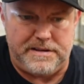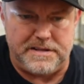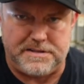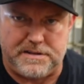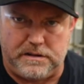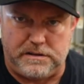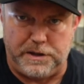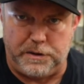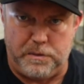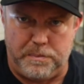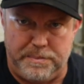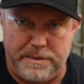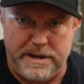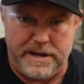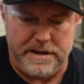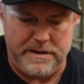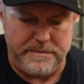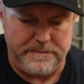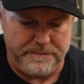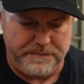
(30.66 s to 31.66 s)
disc a little bit.
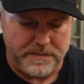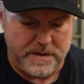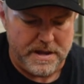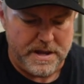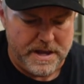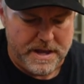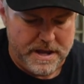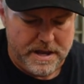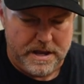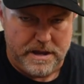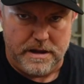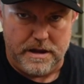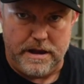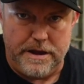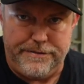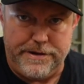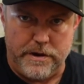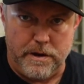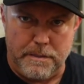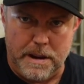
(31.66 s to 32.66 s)

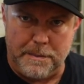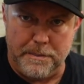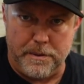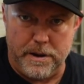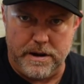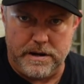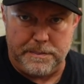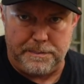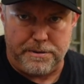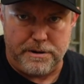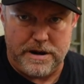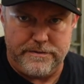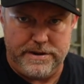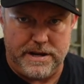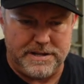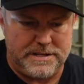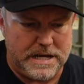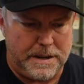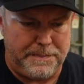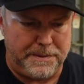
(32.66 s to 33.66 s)
If you remember in the
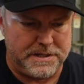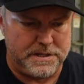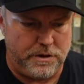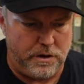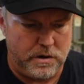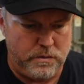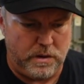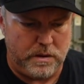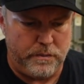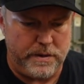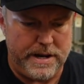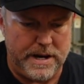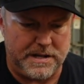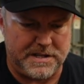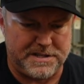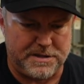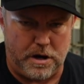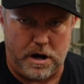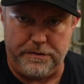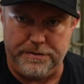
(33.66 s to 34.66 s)
previous episode when we
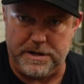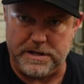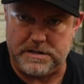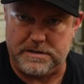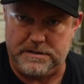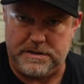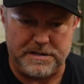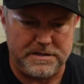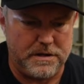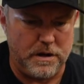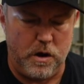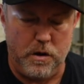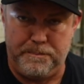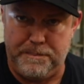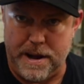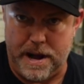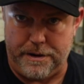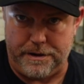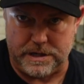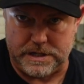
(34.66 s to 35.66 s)
installed this, this Go
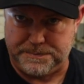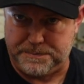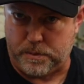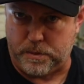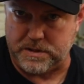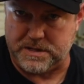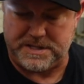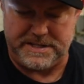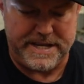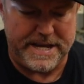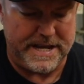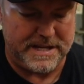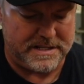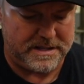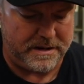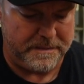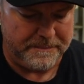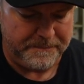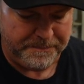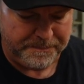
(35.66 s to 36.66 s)
Power Sports disc,
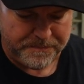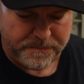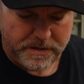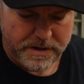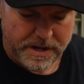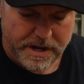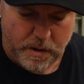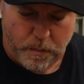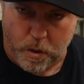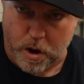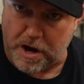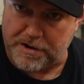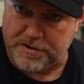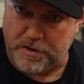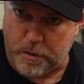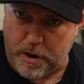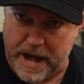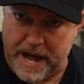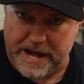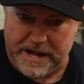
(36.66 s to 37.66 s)
it worked
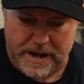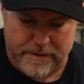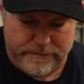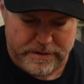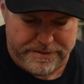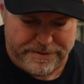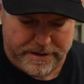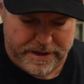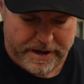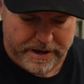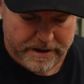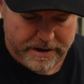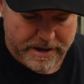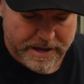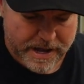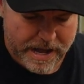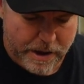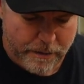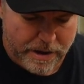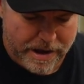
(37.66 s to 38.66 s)
great and everything.
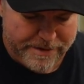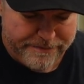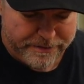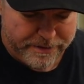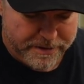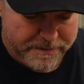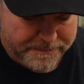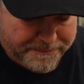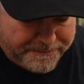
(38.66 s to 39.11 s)
However,